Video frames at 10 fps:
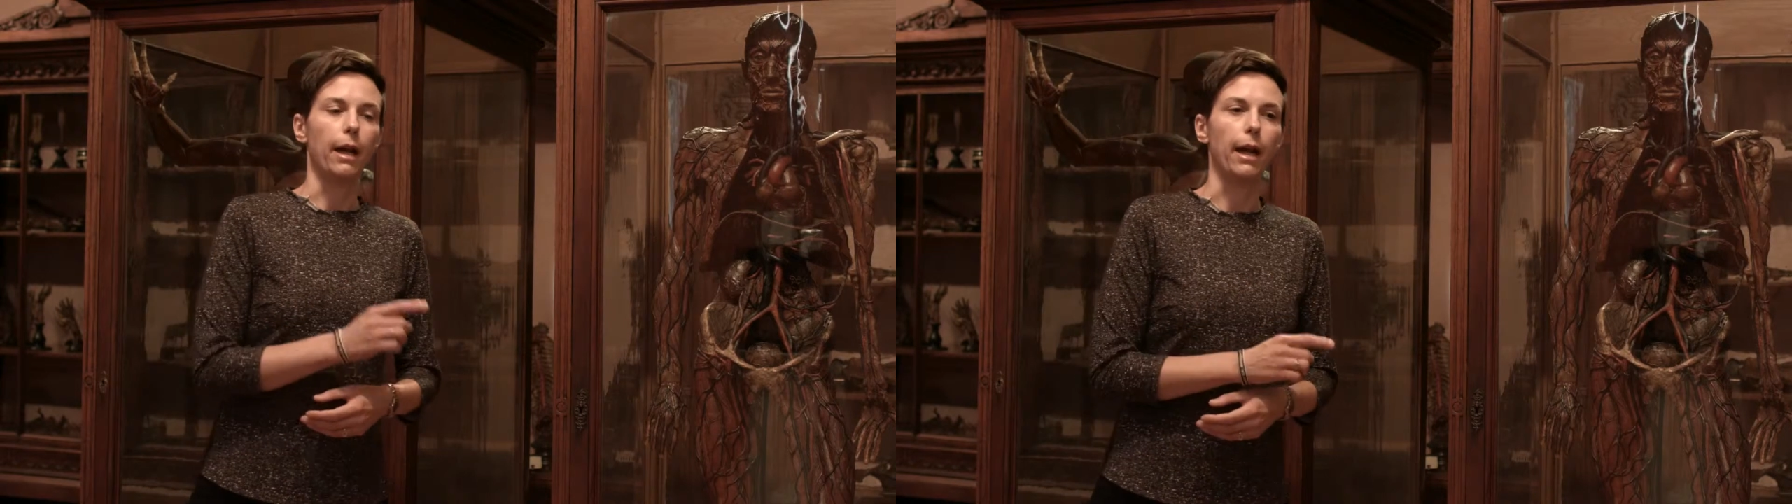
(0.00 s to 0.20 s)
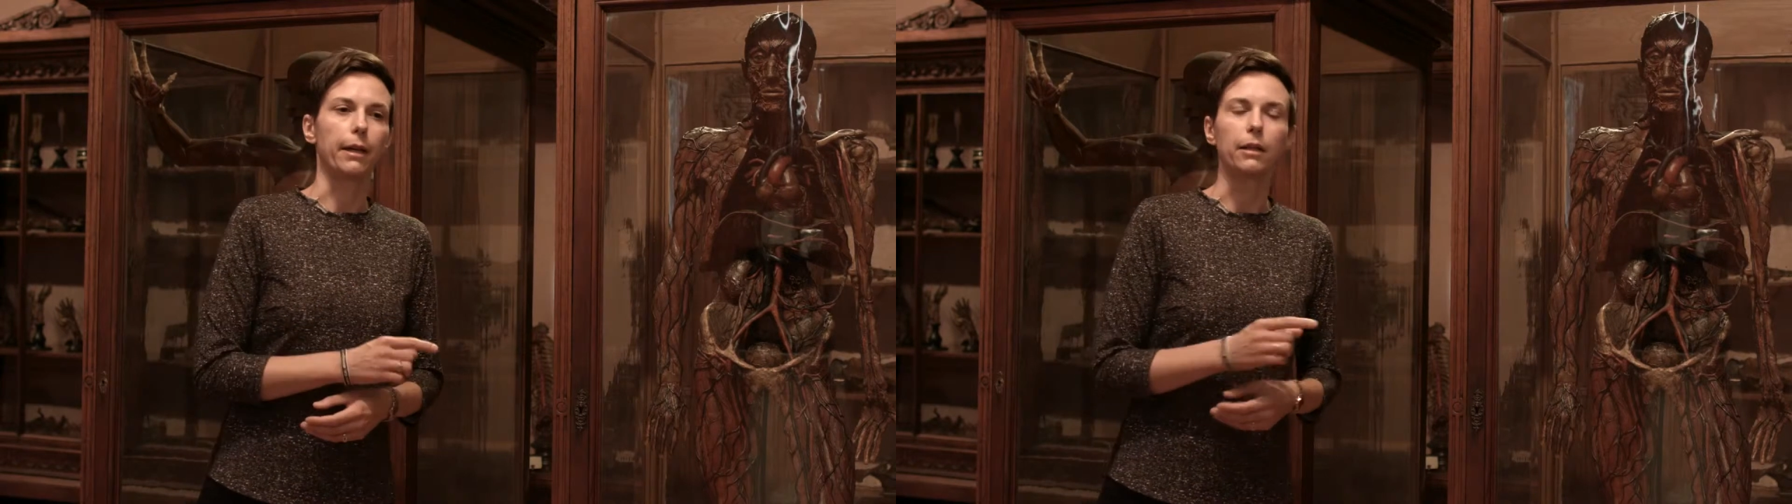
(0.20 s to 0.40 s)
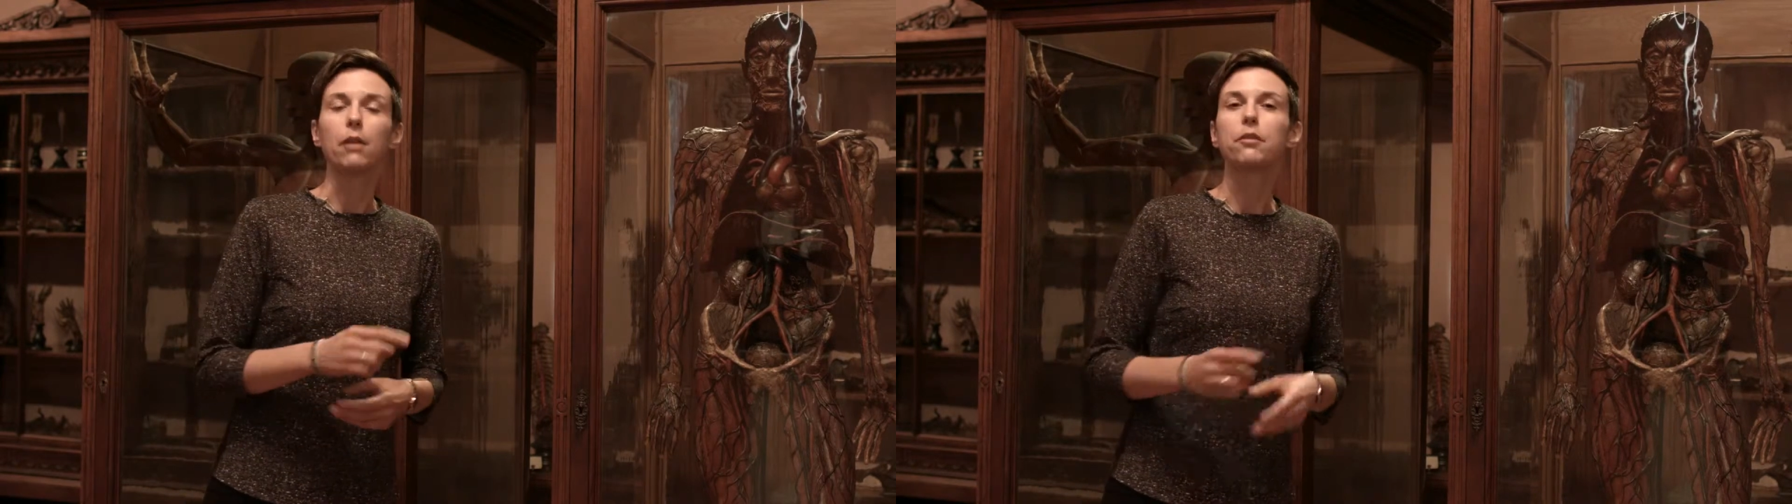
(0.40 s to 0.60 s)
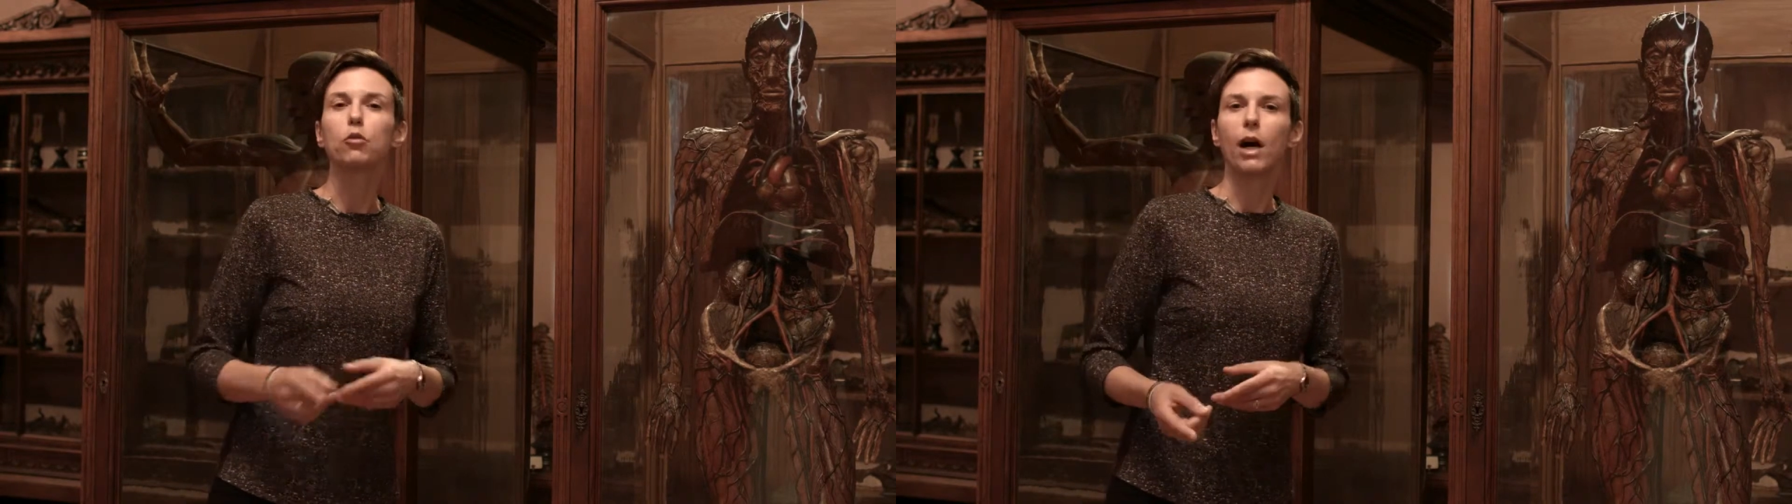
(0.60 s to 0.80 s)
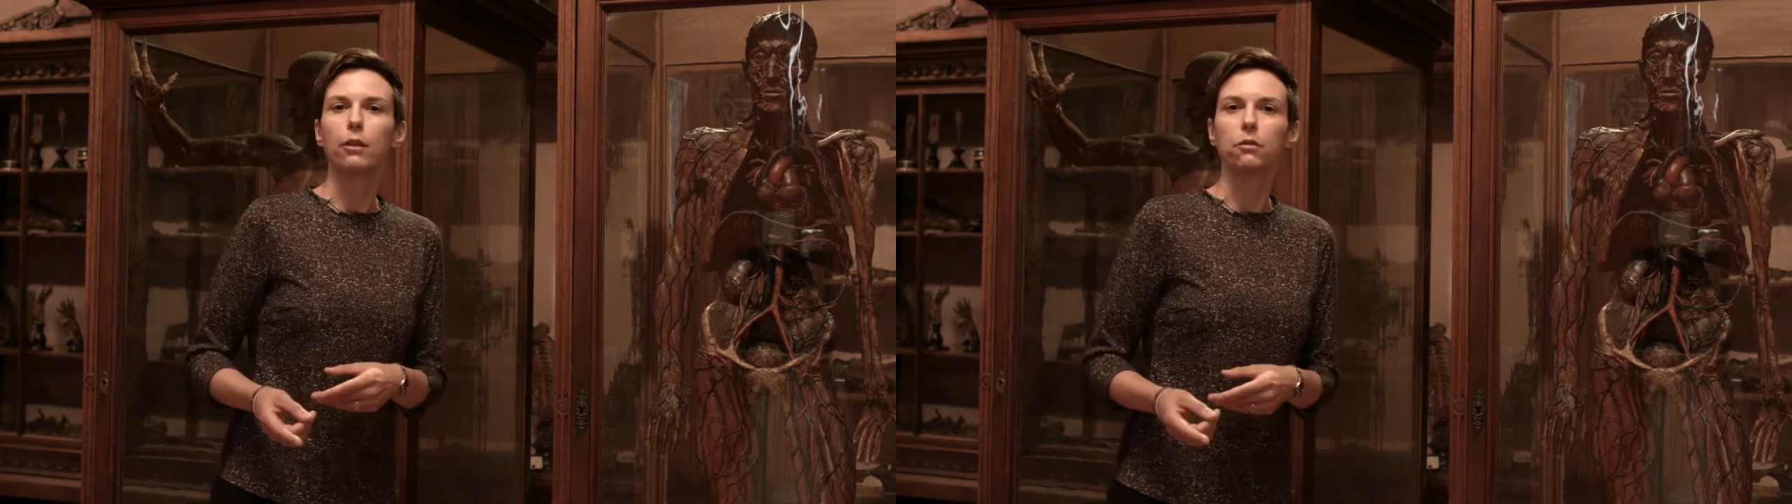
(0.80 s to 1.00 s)
And every
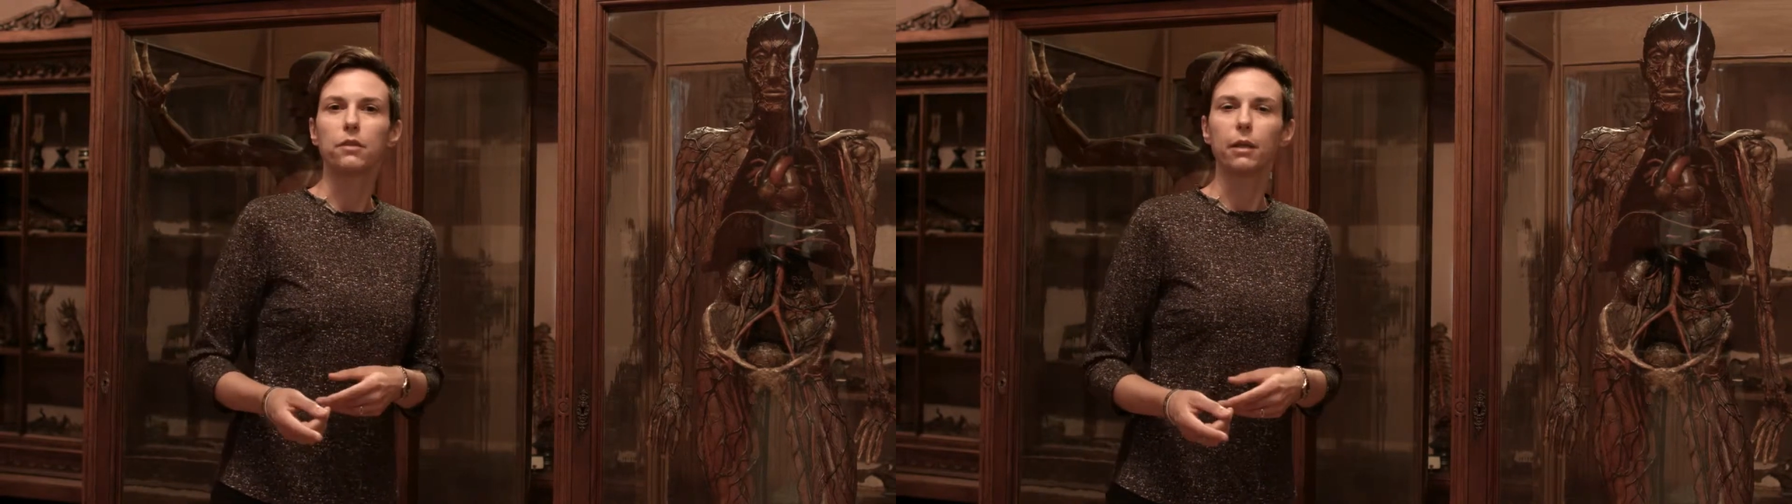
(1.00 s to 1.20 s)
one of